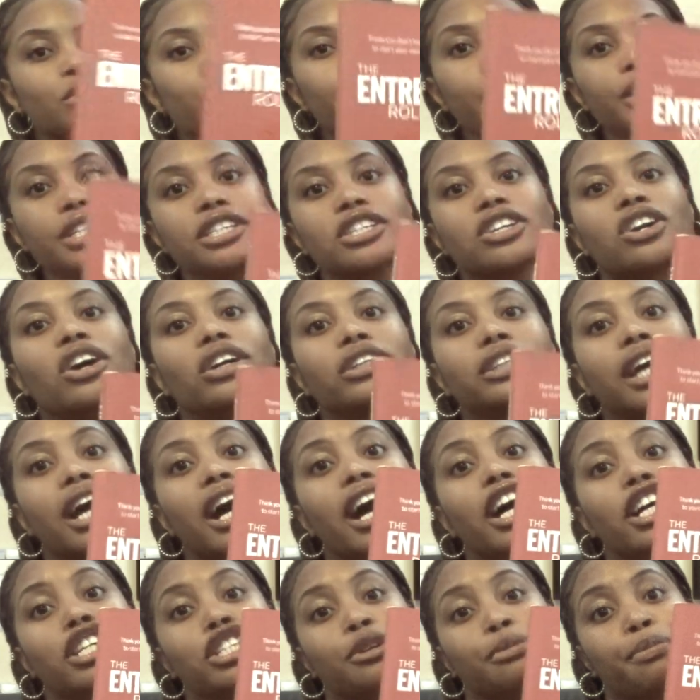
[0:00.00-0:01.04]
one is called
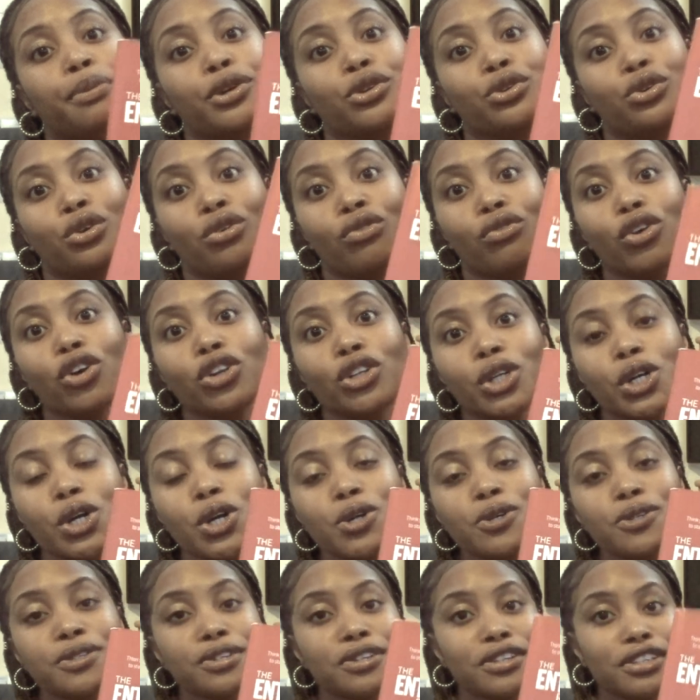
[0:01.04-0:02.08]
The Entrepreneur Roller
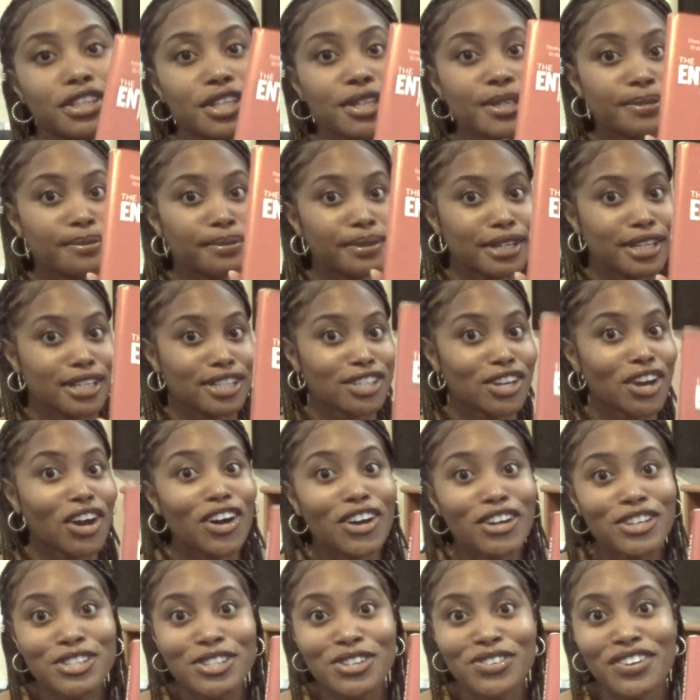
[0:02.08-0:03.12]
Coaster. This one is
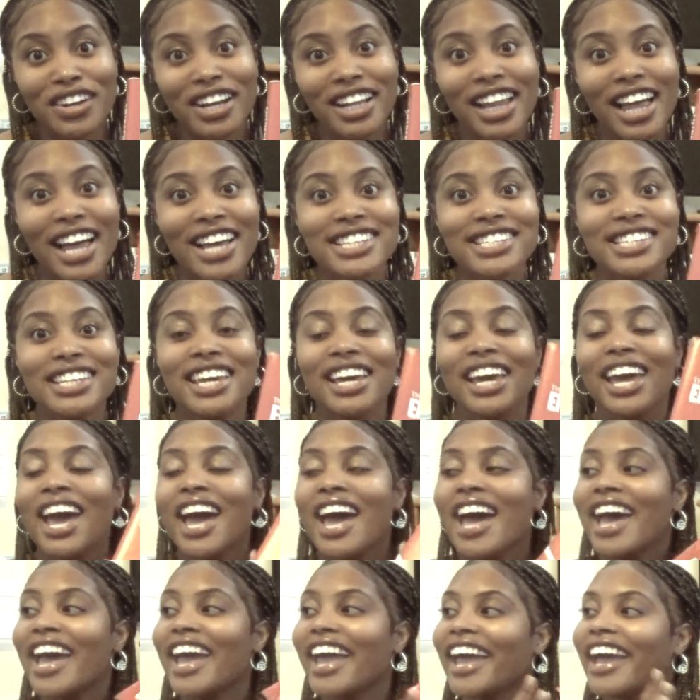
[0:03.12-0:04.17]
also a classic,
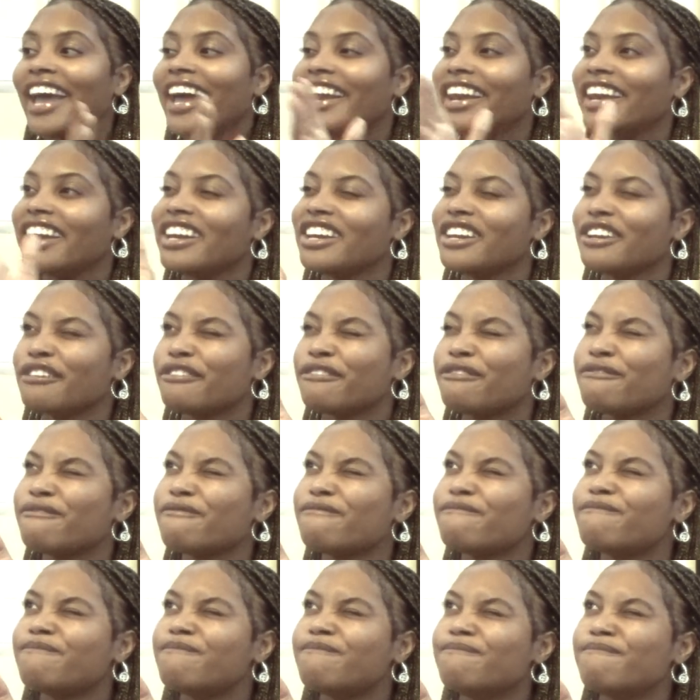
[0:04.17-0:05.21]
and the
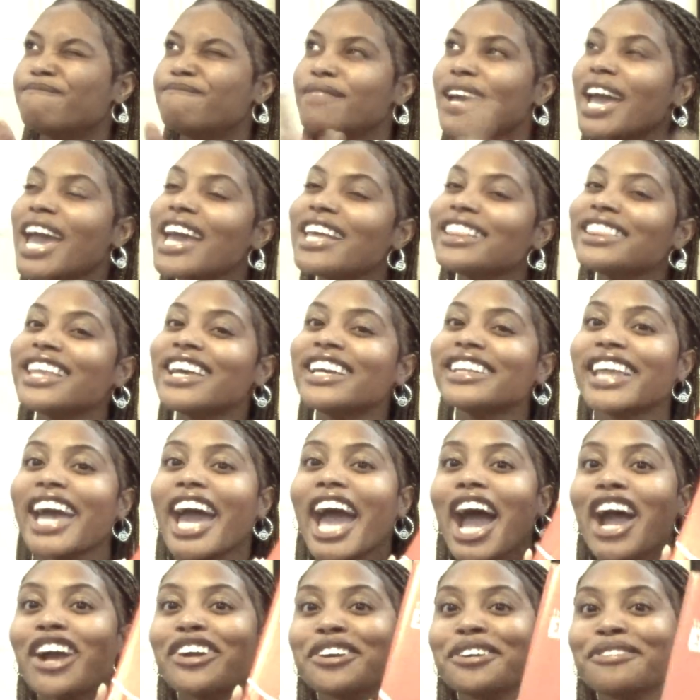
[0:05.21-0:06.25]
main thing
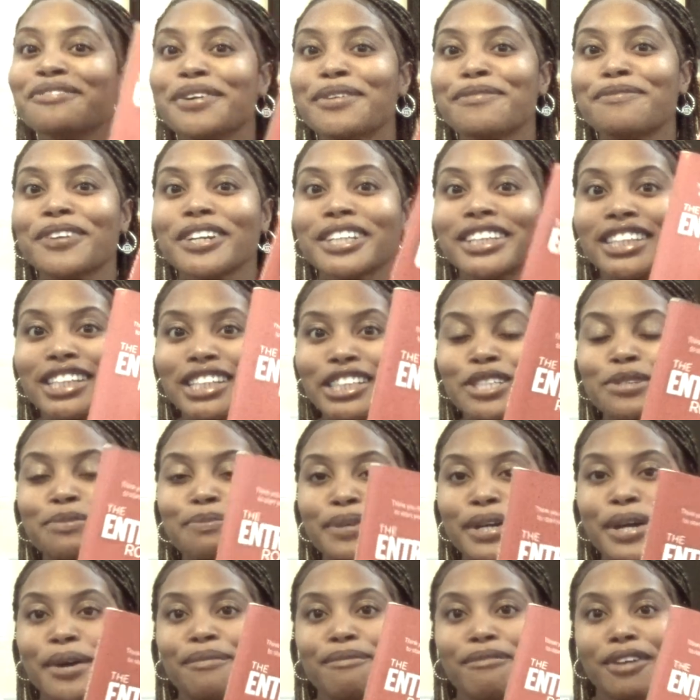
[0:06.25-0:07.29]
that I remember this
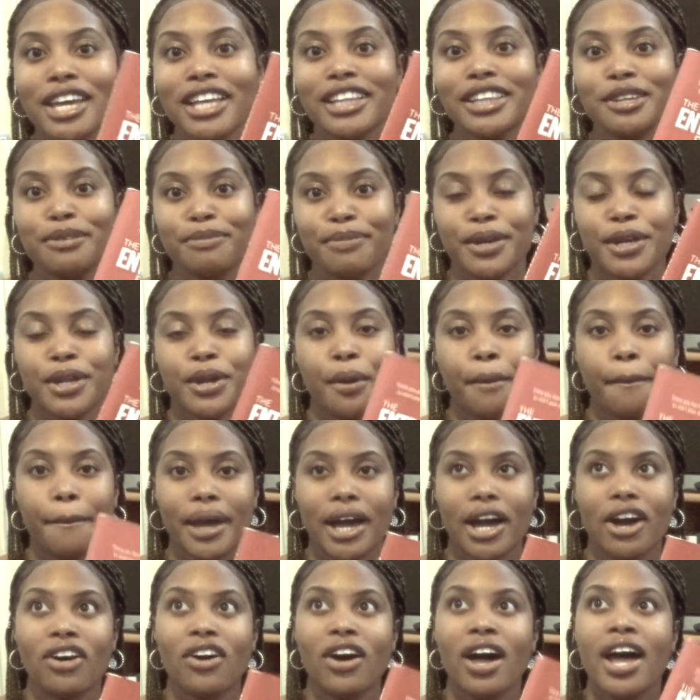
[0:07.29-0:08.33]
book mainly being
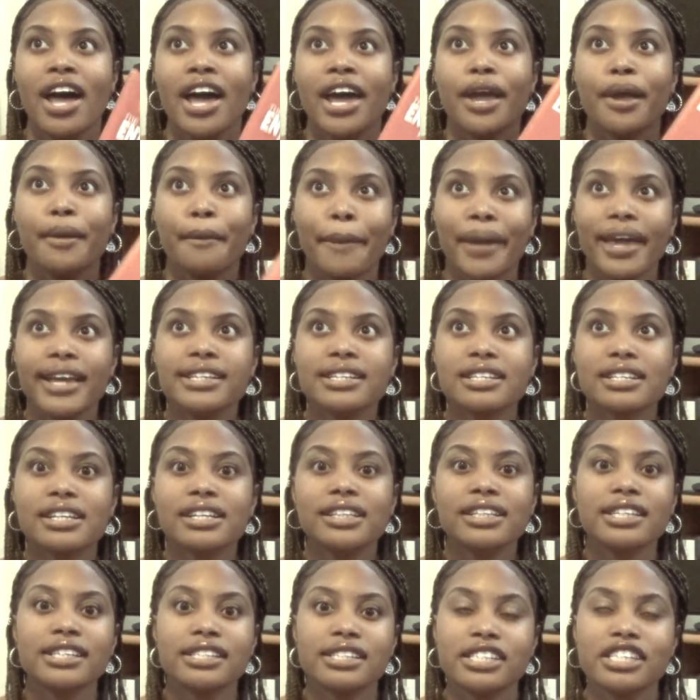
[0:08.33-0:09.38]
about, it
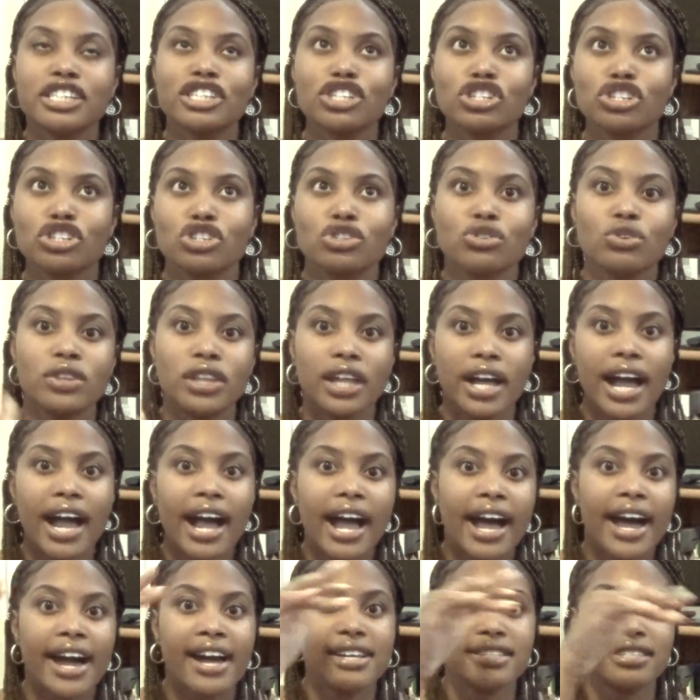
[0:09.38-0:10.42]
basically teaches you the
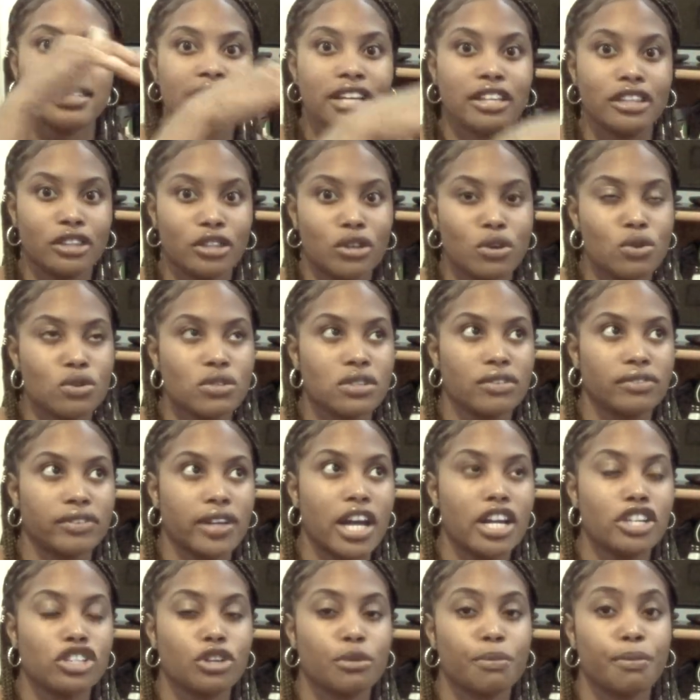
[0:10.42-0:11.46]
highs and lows of
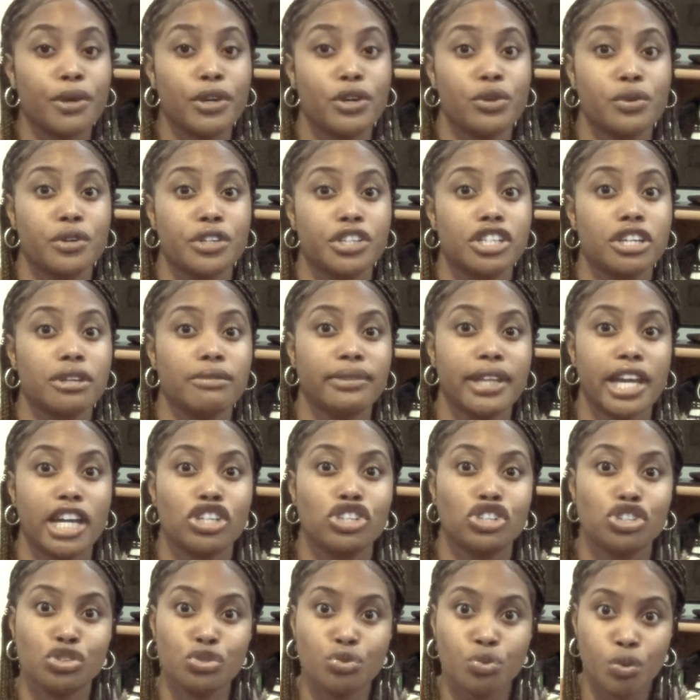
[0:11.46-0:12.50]
entrepreneurship
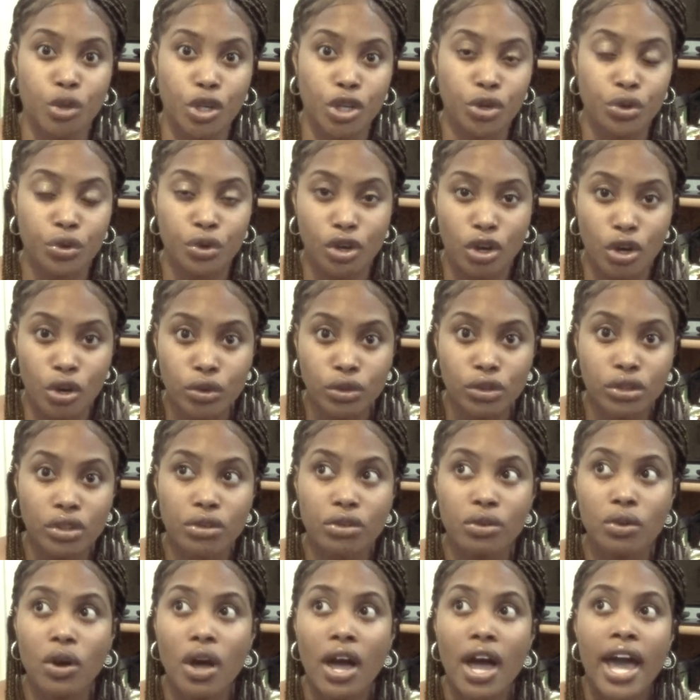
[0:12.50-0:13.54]
that you will go
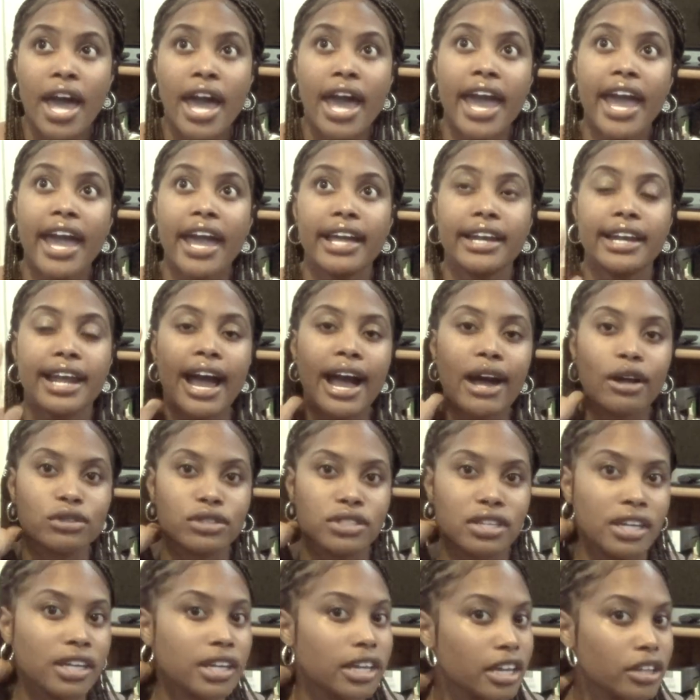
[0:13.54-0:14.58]
through and how
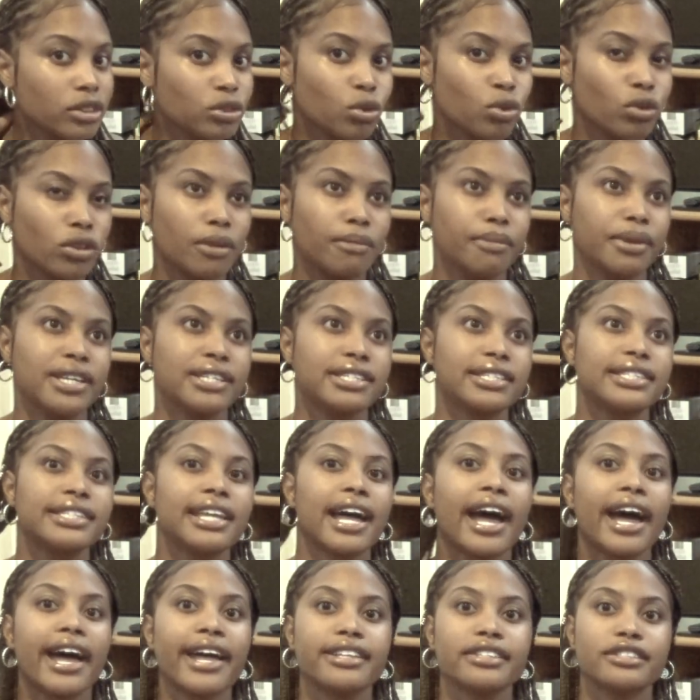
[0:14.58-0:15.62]
to get through them. It's
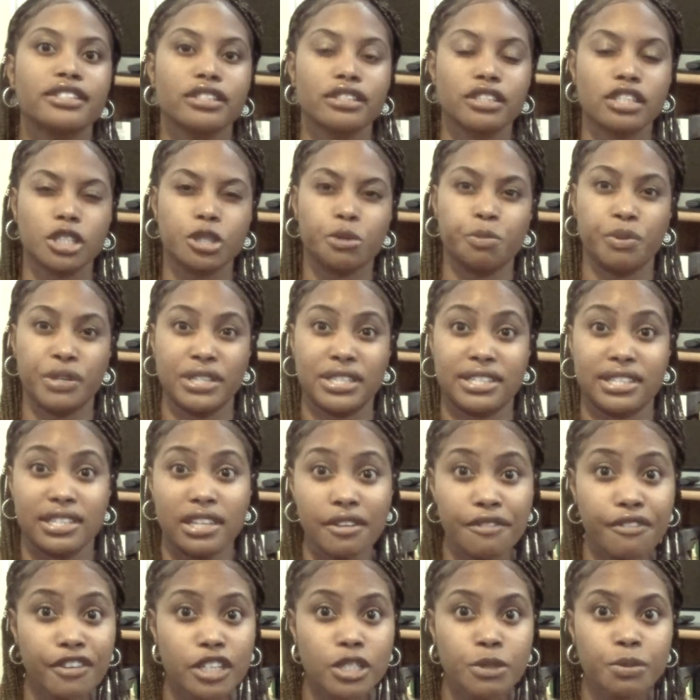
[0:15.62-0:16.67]
not
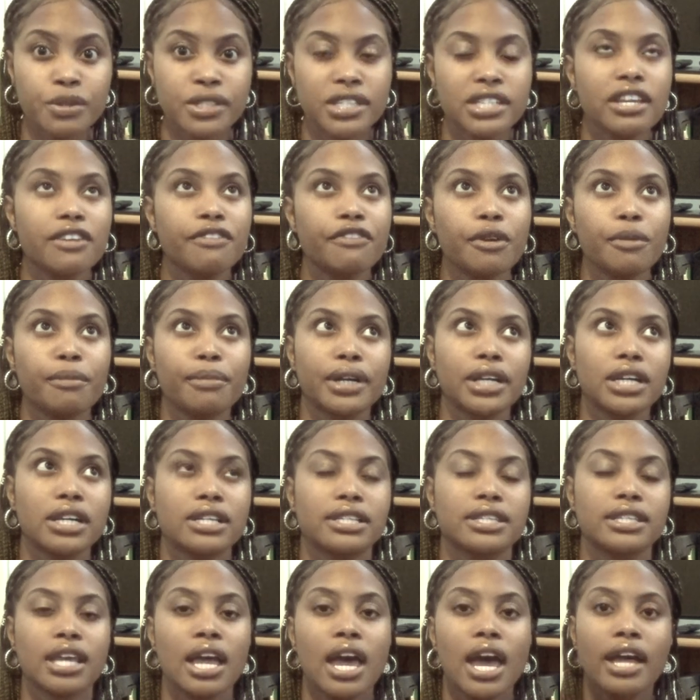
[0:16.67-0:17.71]
specific
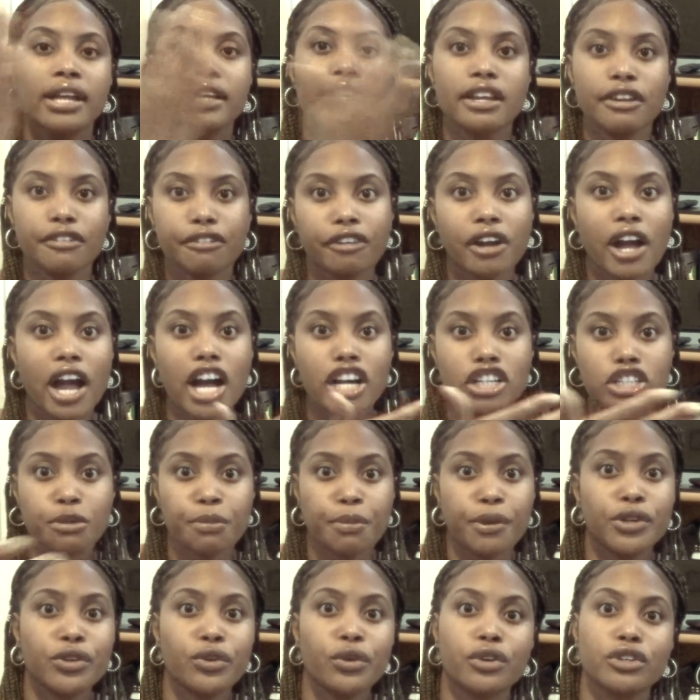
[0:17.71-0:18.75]
because different
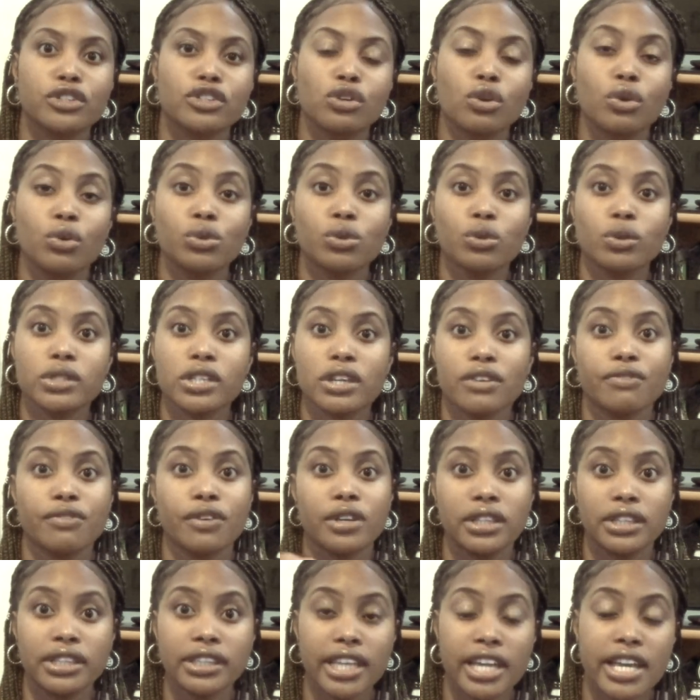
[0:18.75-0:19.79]
entrepreneurs go through
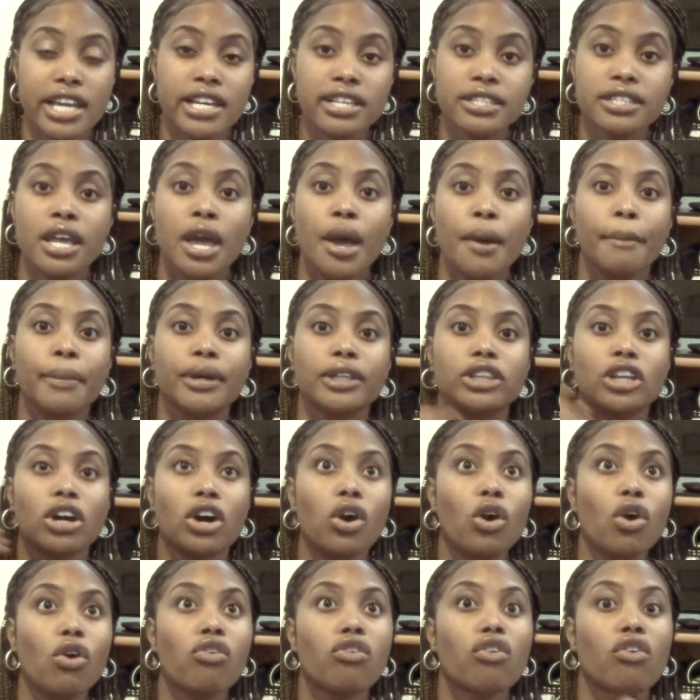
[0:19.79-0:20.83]
different things, but the
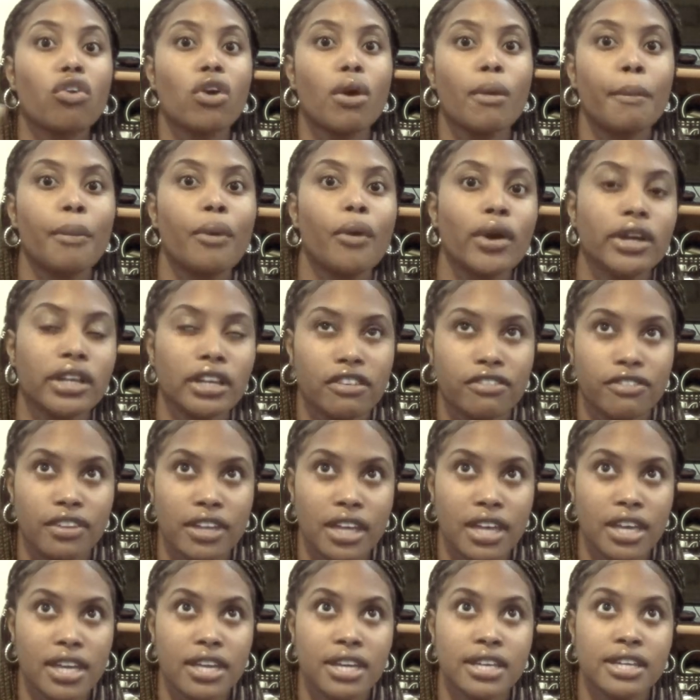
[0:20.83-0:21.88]
overall point of
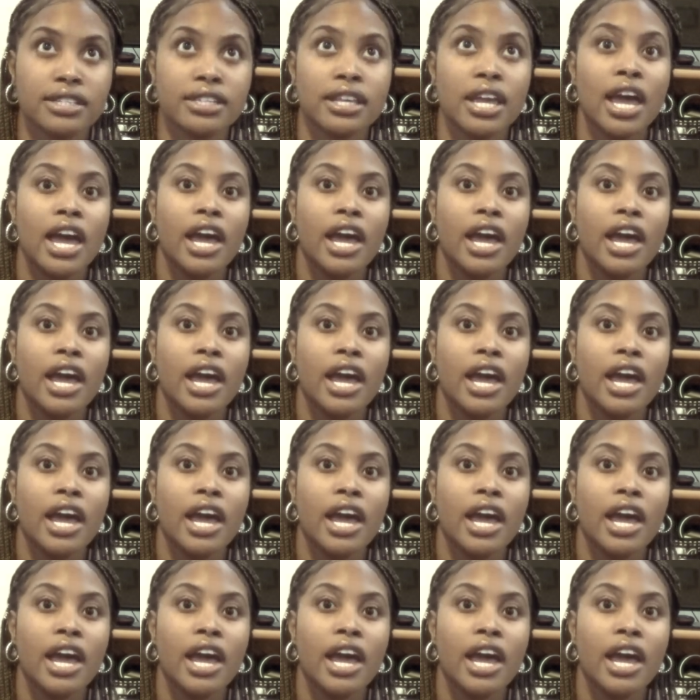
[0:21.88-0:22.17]
it is,